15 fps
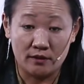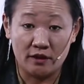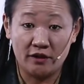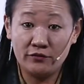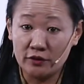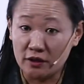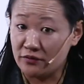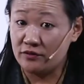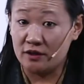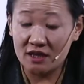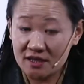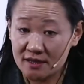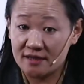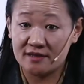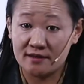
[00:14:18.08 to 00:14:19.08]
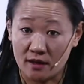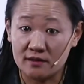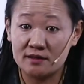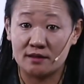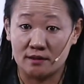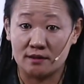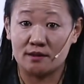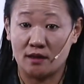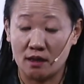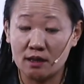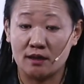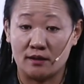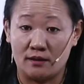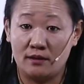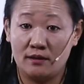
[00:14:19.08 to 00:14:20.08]
even if these disasters
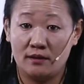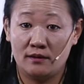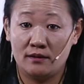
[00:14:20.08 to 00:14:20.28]
occur,